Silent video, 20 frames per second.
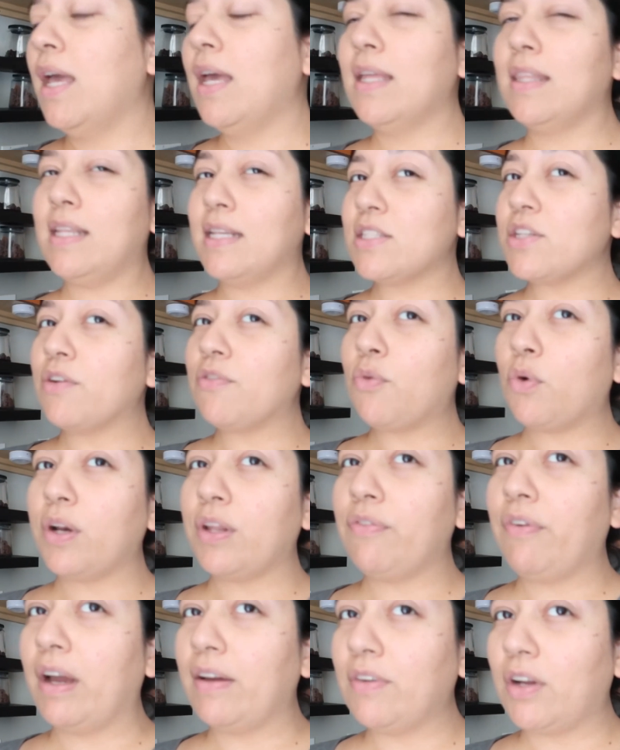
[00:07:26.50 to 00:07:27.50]
these are
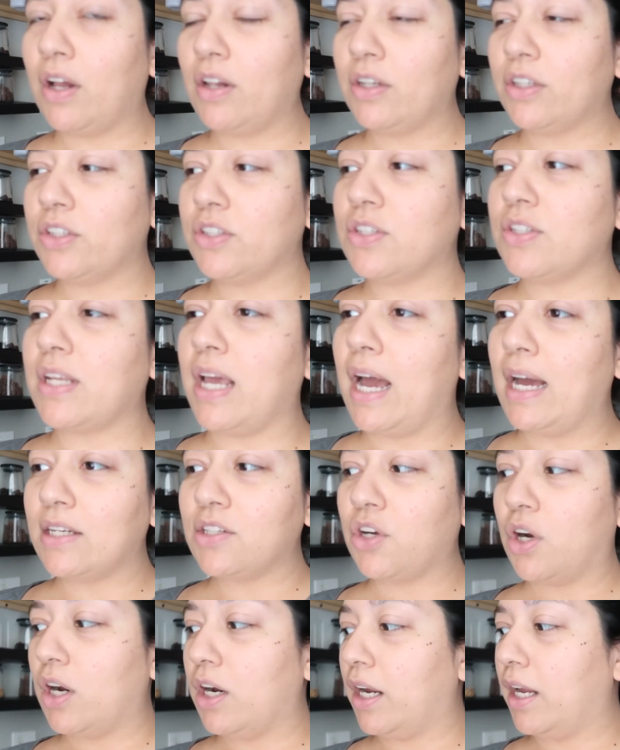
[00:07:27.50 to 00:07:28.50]
$45 at
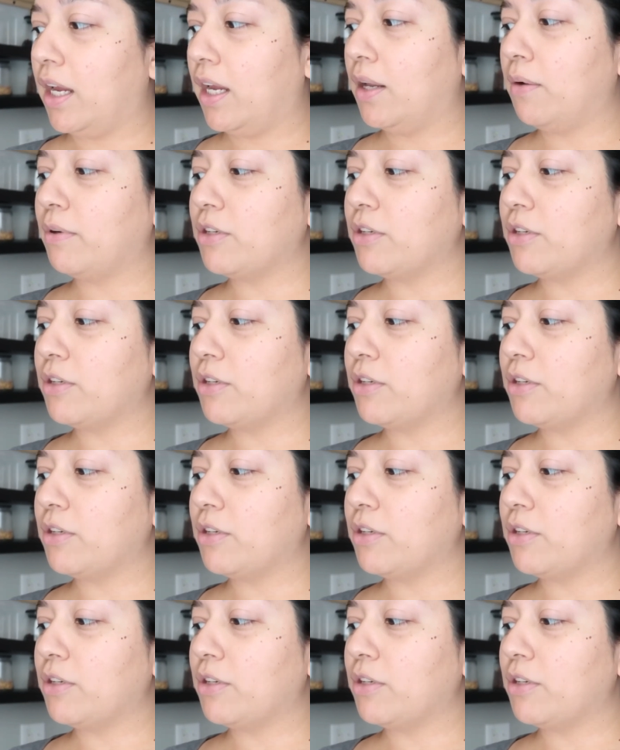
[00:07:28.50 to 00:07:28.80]
Target,